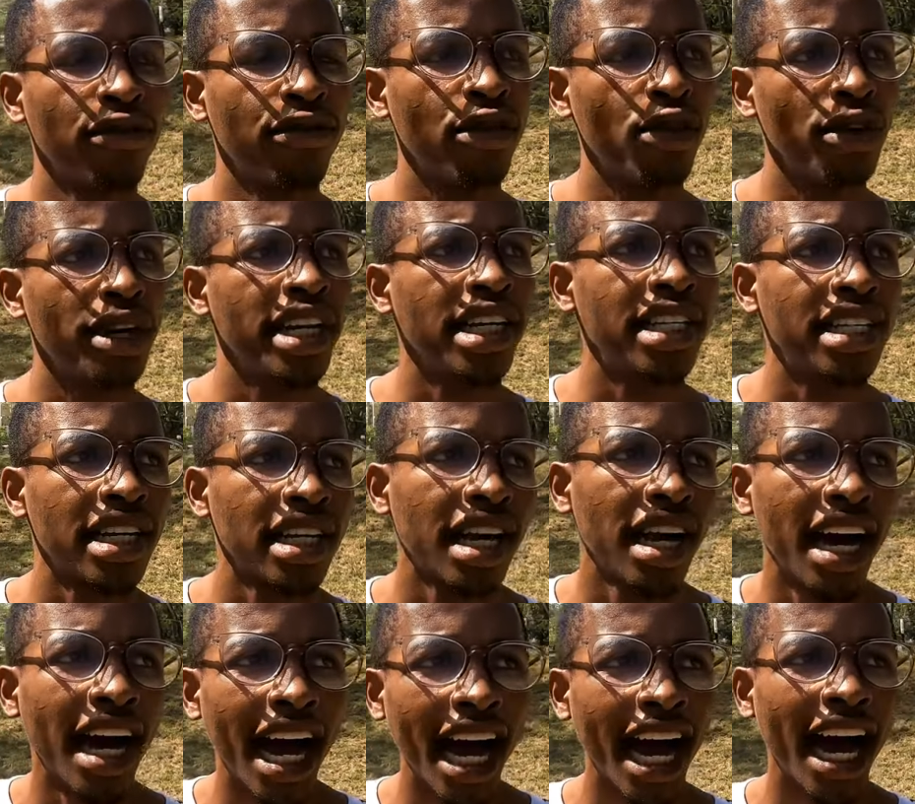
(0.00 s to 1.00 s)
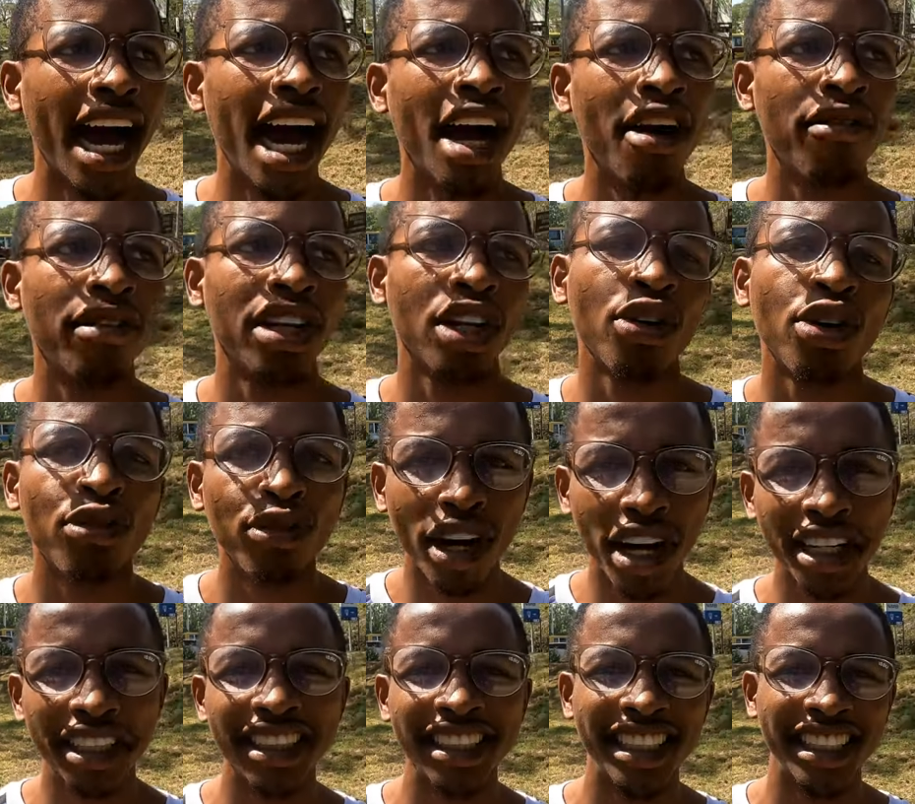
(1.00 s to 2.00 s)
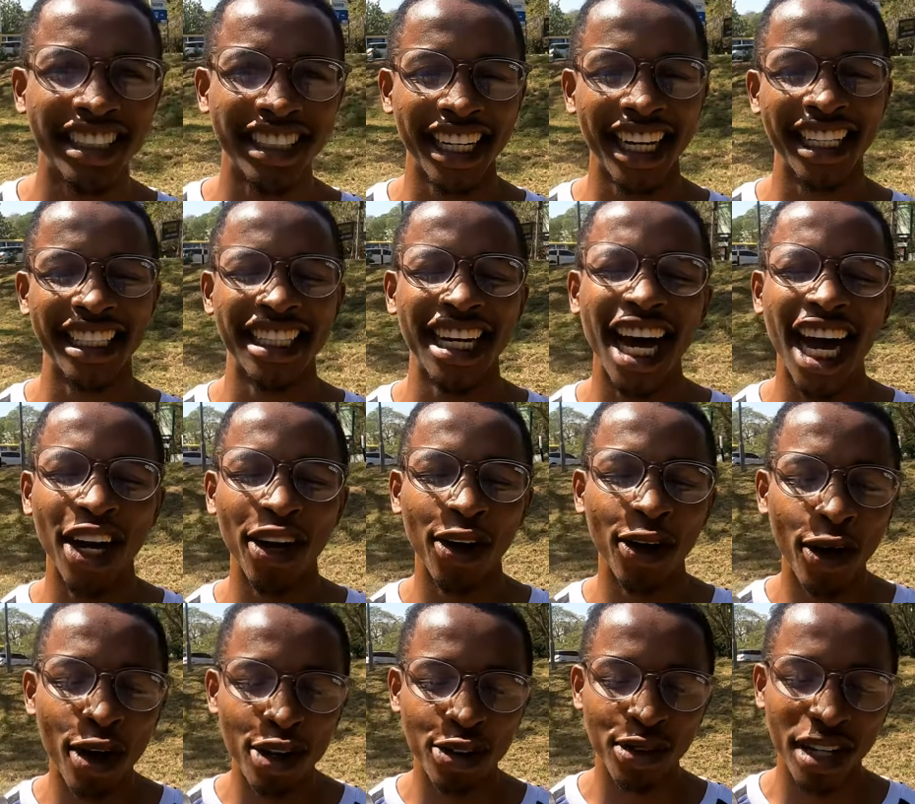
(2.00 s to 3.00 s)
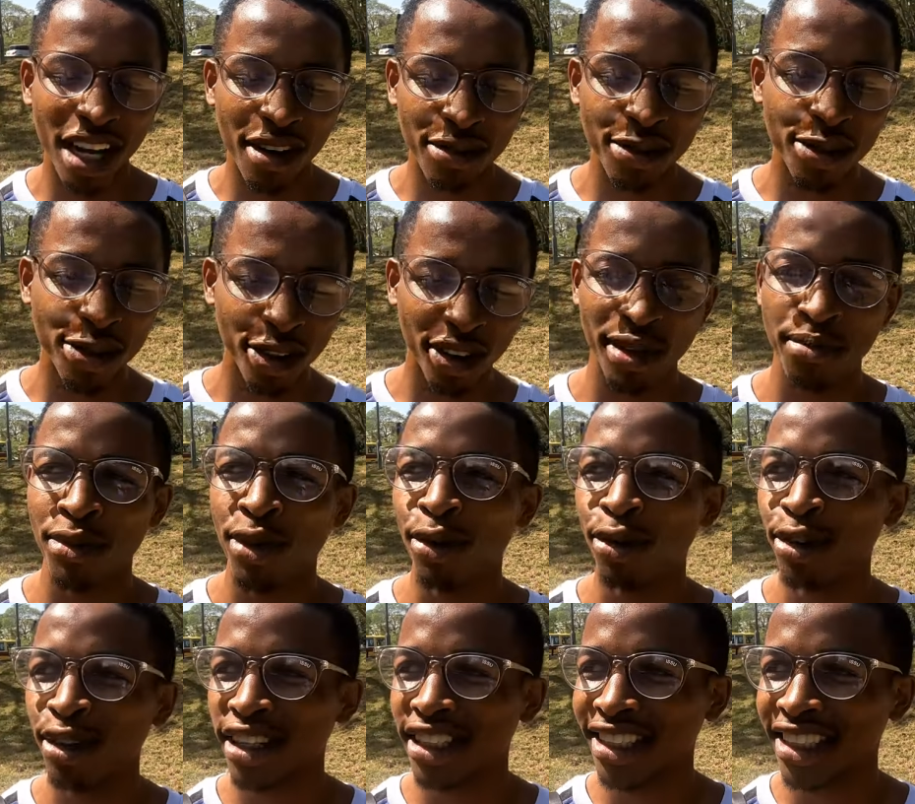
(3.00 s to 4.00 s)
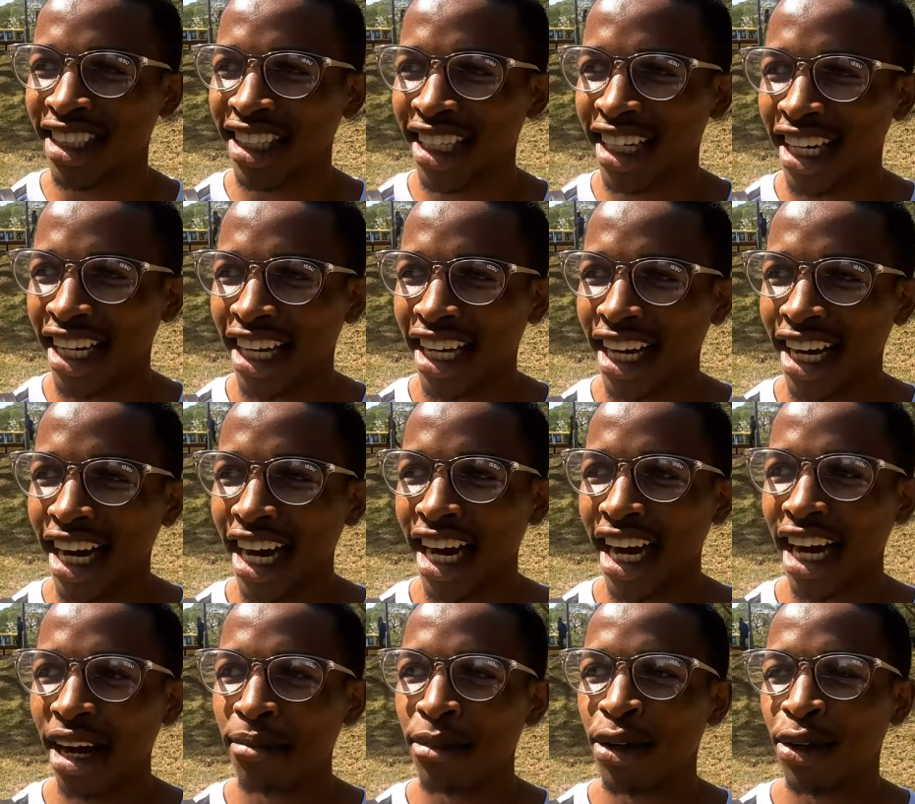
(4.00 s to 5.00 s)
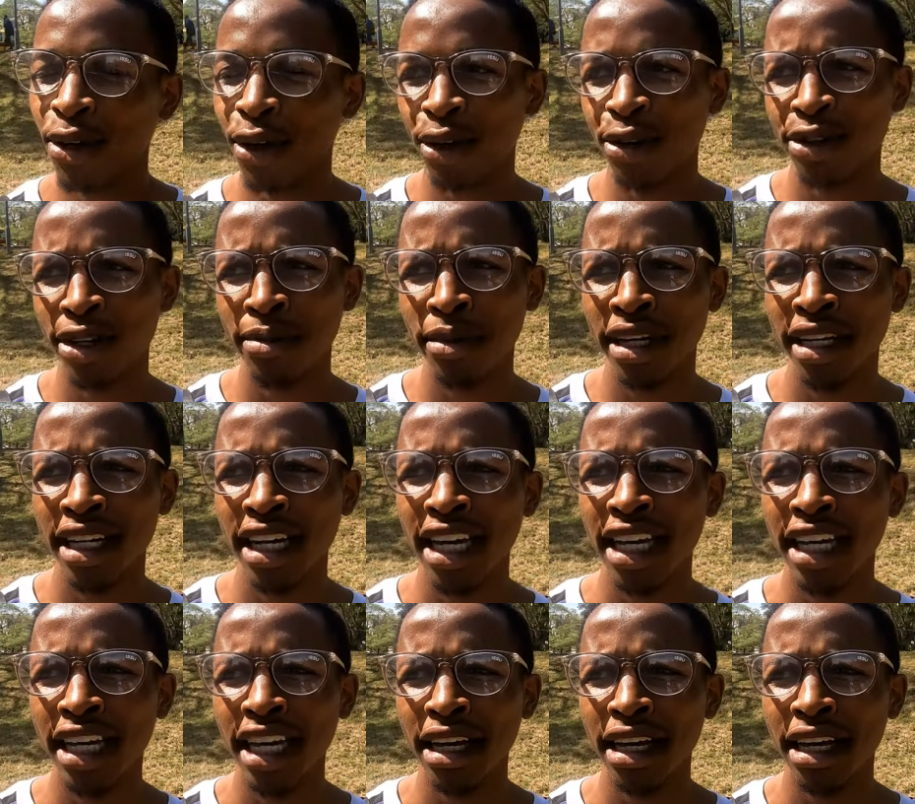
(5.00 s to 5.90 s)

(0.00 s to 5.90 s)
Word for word: For it, I have a lot of answers, and I always love to talk about this uh, because I mean,